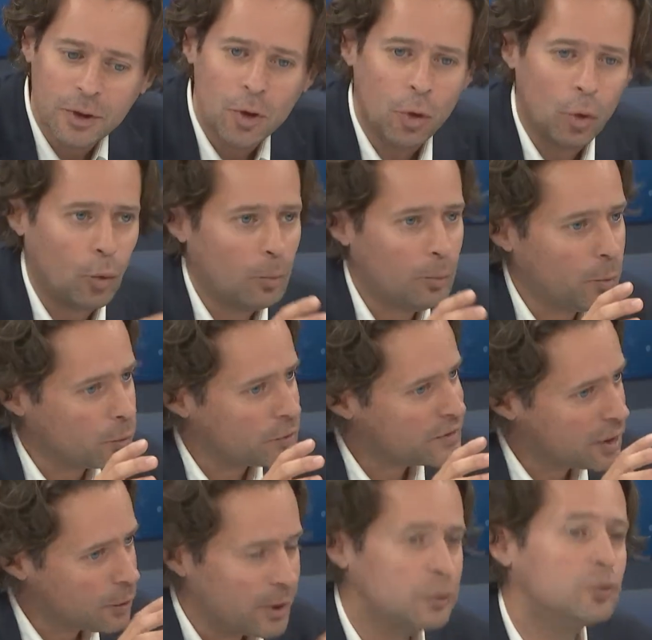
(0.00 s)
You've got
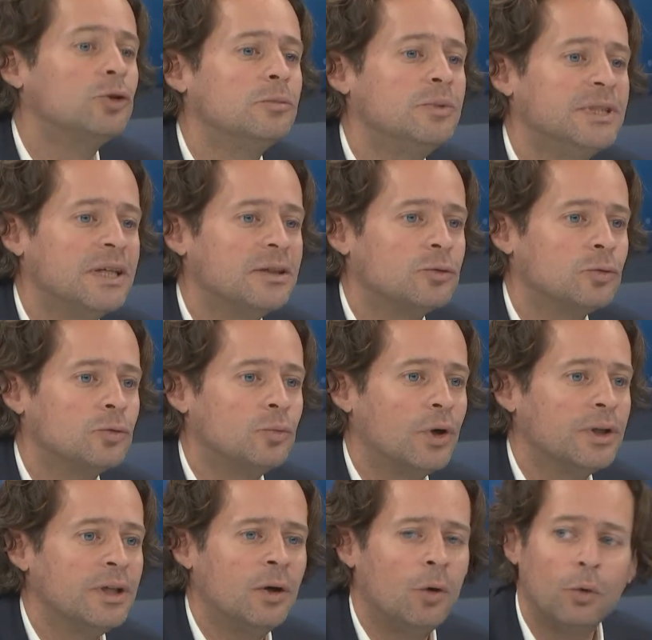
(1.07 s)
this
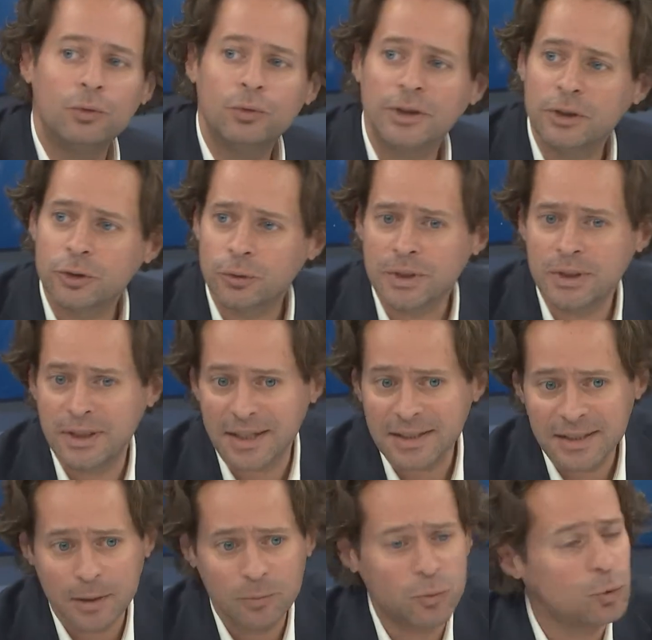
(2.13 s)
generational
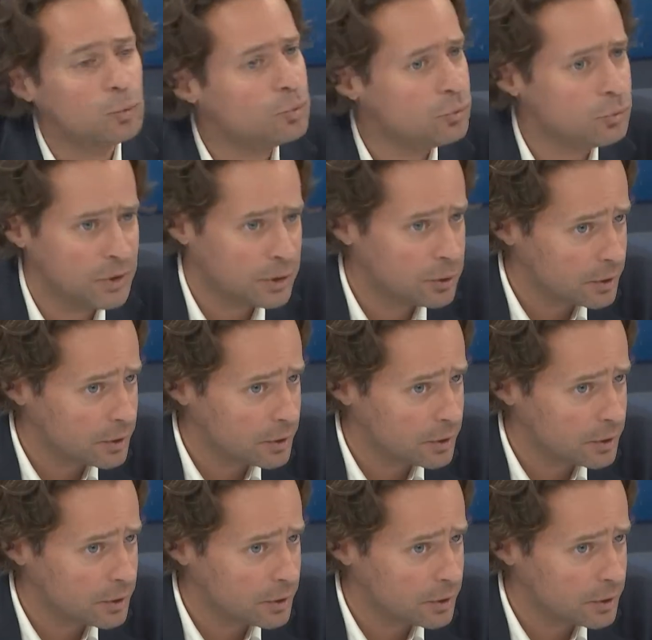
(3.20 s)
divide.